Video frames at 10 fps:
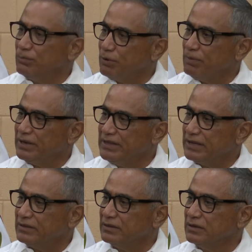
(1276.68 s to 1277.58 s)
public
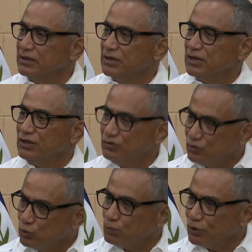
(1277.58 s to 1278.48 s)
debt is
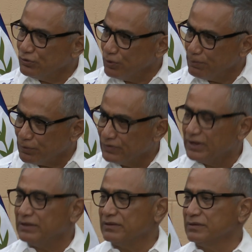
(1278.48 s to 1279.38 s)

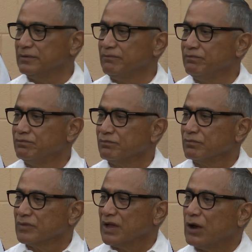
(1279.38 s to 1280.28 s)
2.3%,
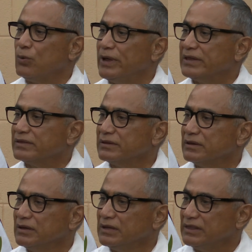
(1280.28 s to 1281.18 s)
a rate
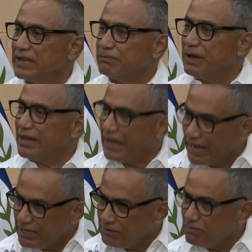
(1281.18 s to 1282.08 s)
that by
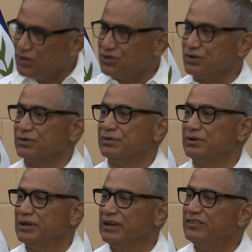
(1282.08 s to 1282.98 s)
any measure
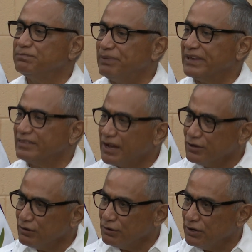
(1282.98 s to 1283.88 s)
is
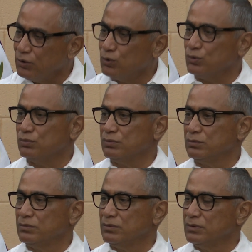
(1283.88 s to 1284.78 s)
spectacularly low.
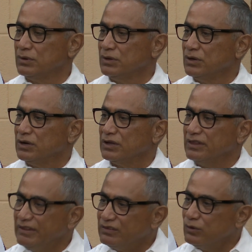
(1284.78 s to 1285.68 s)

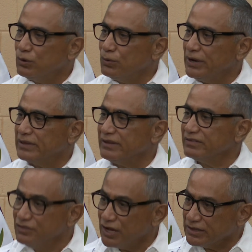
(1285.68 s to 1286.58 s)
This low rate is
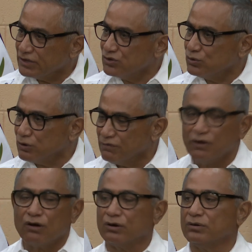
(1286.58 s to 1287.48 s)
not a stroke of luck.